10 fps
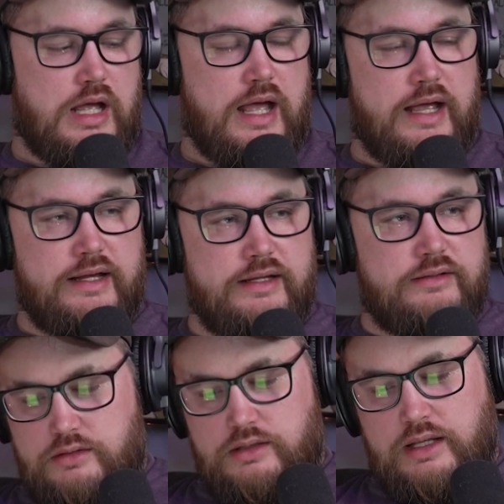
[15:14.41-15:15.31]

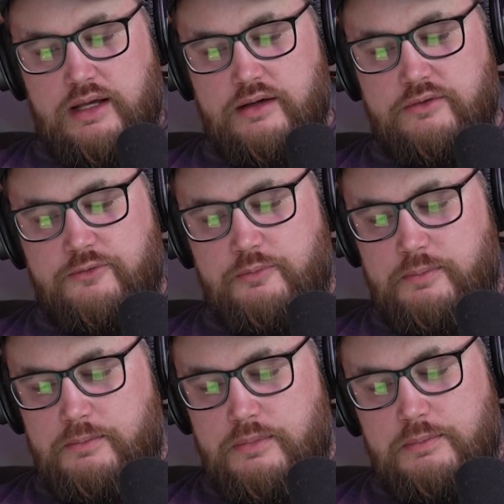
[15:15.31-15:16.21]
I have
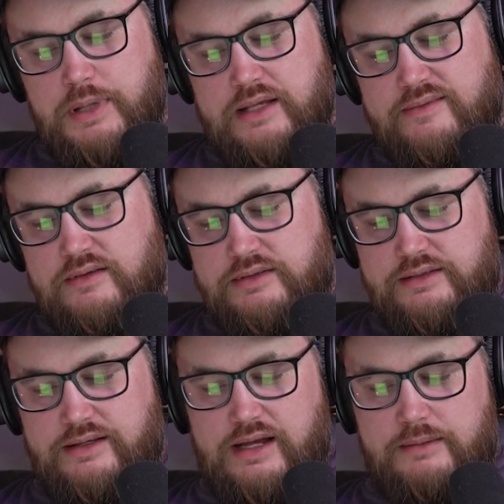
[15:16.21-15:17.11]
basically,
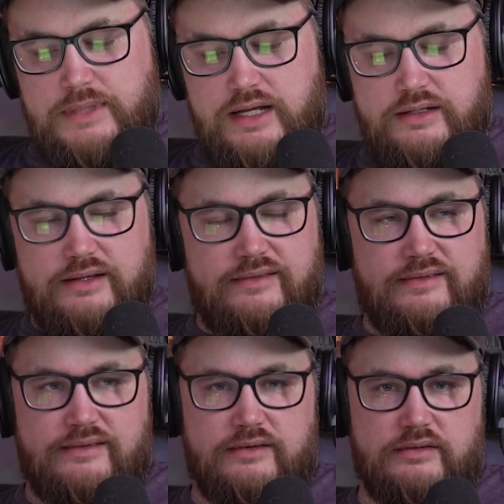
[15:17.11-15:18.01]
like, I'm not
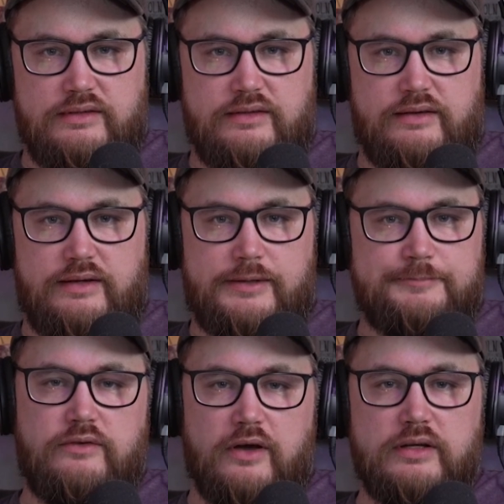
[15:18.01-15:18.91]
necessarily
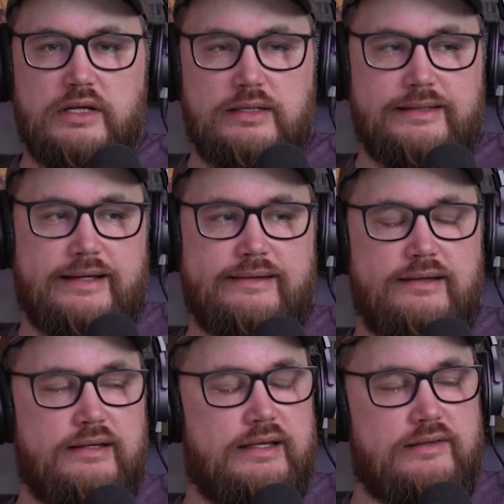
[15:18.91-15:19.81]
like done
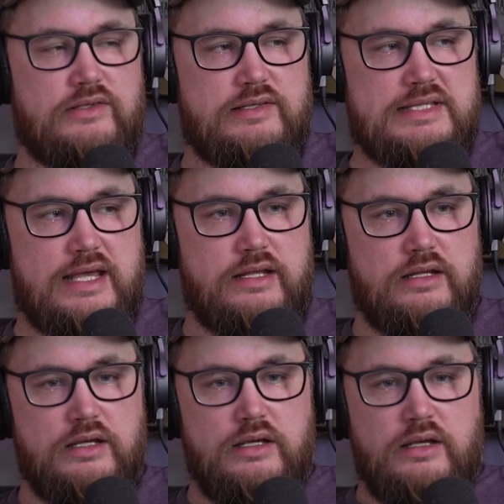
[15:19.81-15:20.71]
collecting. It's just
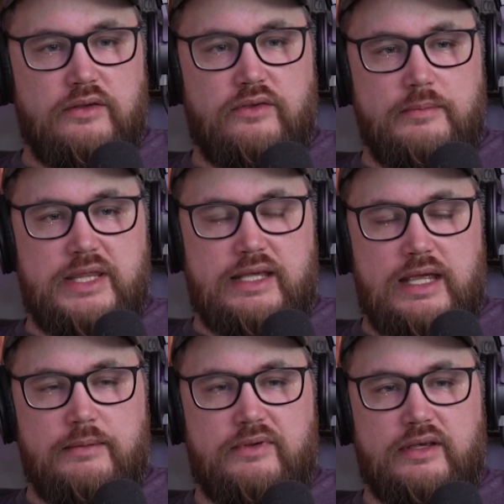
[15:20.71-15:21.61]
that some of the
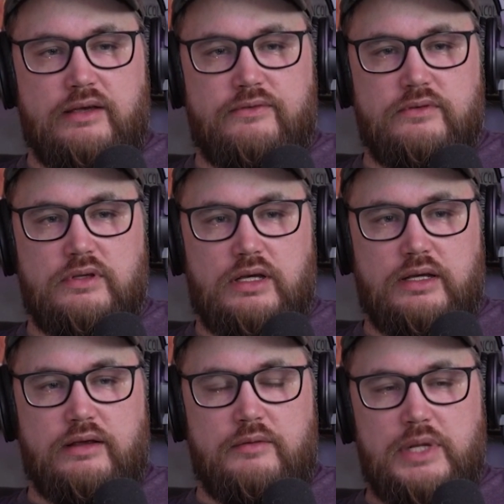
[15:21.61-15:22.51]
games, like
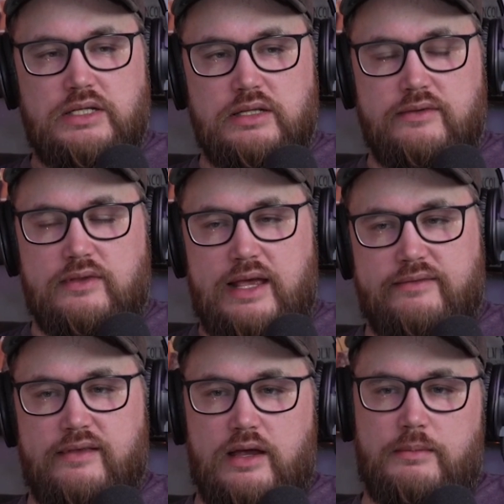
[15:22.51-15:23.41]
I mentioned this
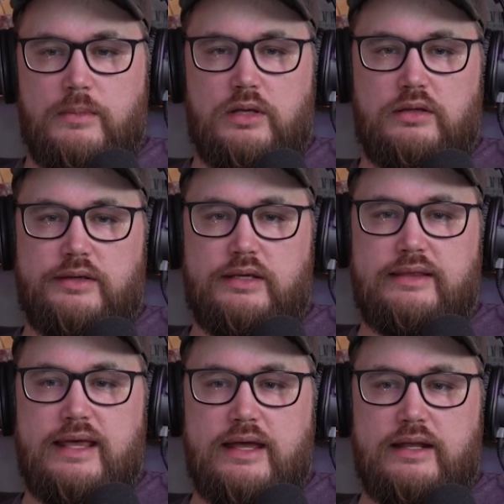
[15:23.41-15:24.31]
last time,
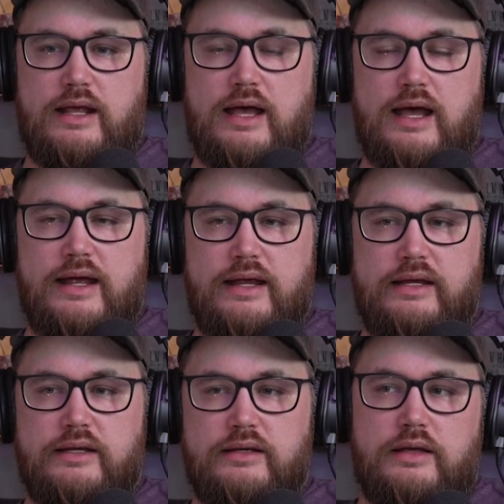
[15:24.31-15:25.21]
like that
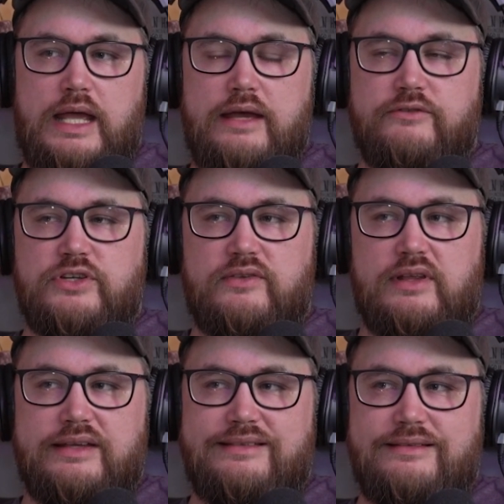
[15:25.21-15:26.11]
I have just
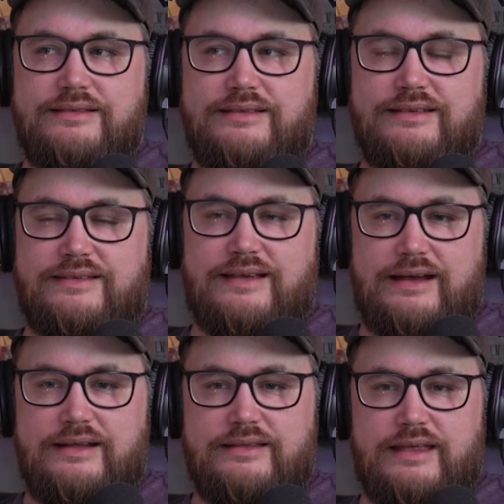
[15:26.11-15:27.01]
like
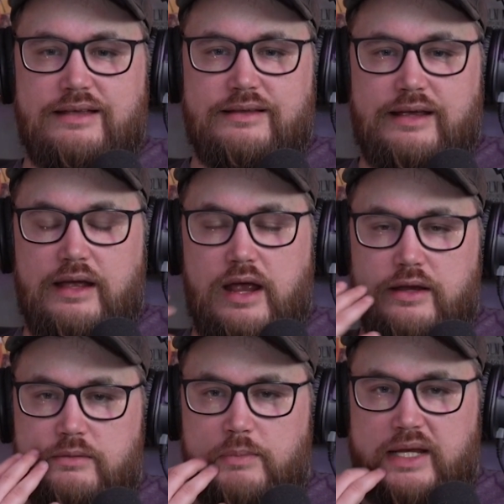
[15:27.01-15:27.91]
decided that like
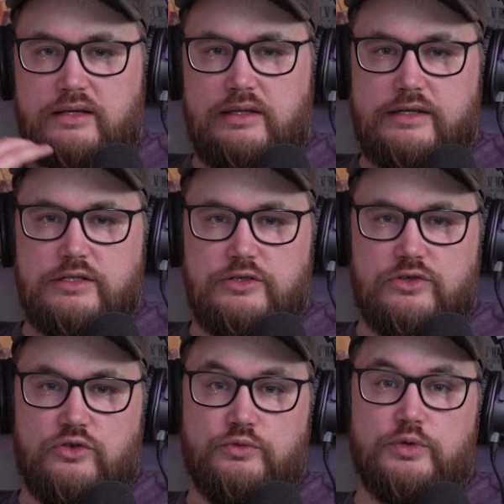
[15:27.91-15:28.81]
I my collection
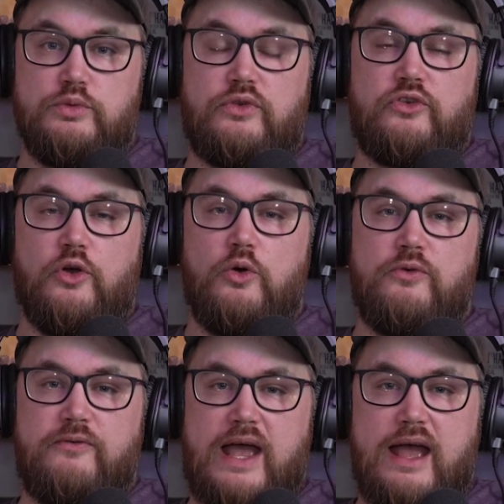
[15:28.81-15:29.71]
just grew so
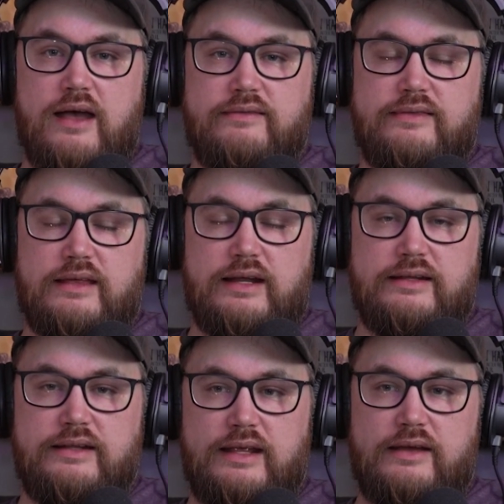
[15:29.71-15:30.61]
fast that I
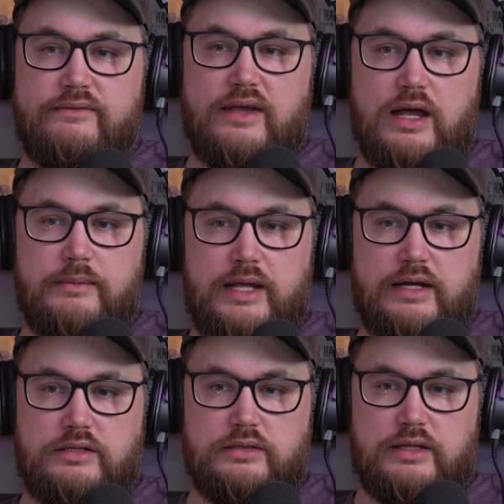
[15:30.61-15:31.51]
didn't have time to
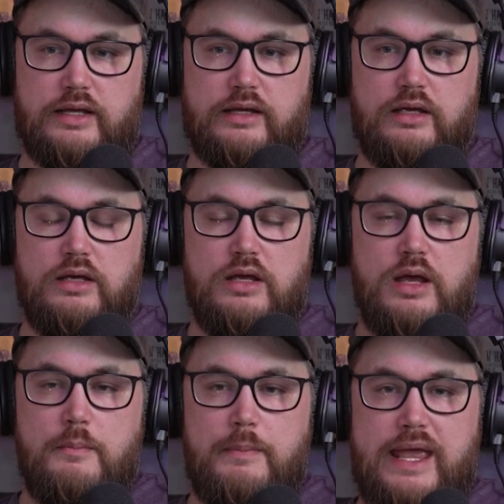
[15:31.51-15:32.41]
actually like
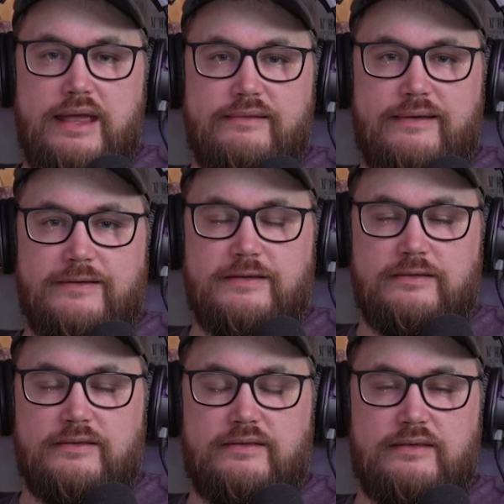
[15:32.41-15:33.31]
pay
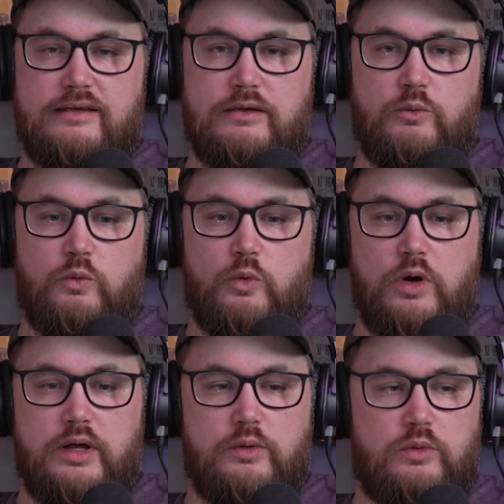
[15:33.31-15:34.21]
attention to see
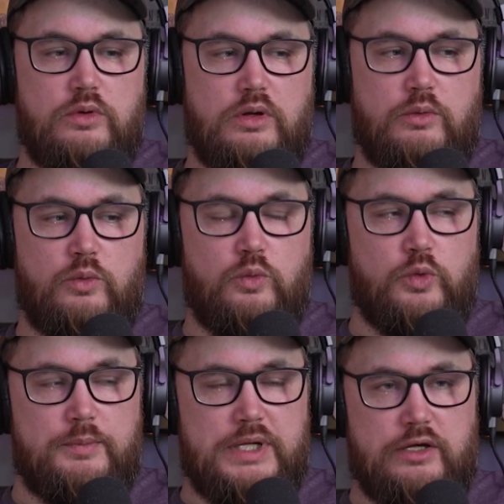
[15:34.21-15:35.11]
what
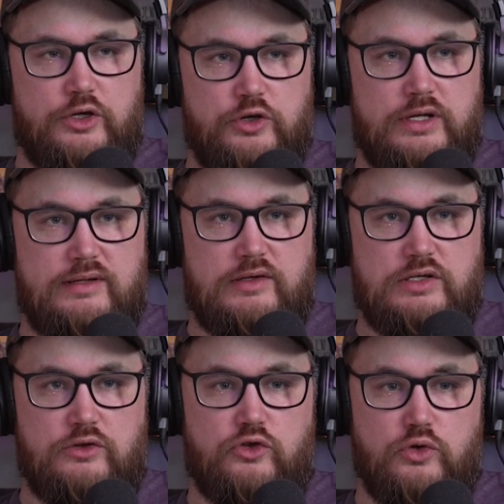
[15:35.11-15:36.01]
would be a good
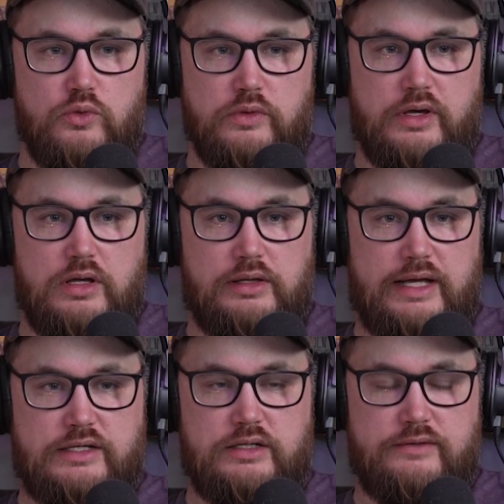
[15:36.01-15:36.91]
addition to the
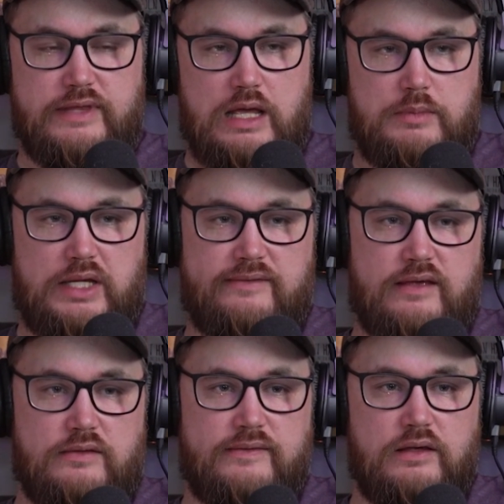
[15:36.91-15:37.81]
collection, if that makes
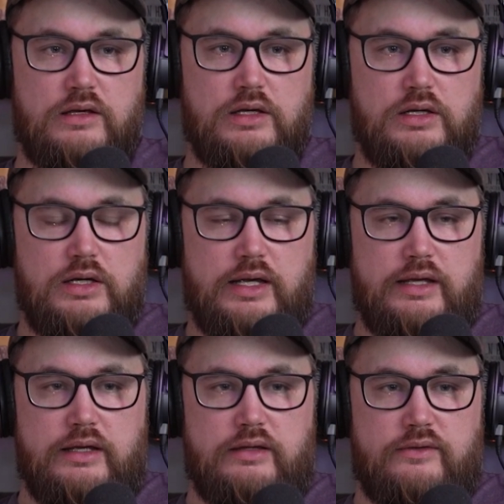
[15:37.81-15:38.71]
sense.
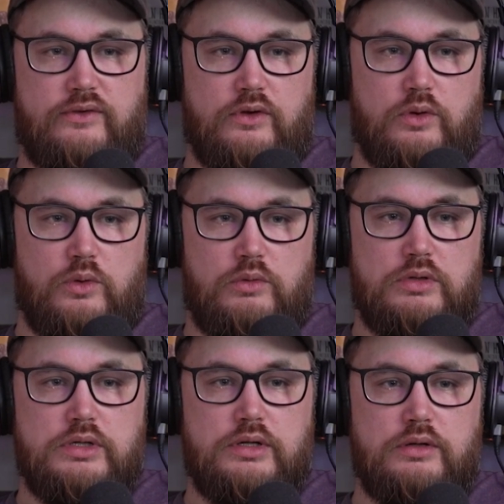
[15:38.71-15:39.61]
And so
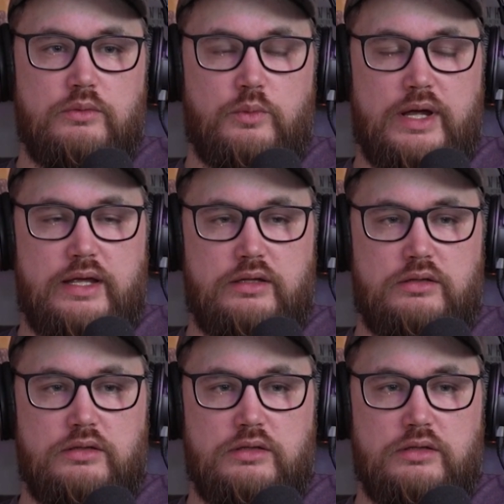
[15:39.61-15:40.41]
when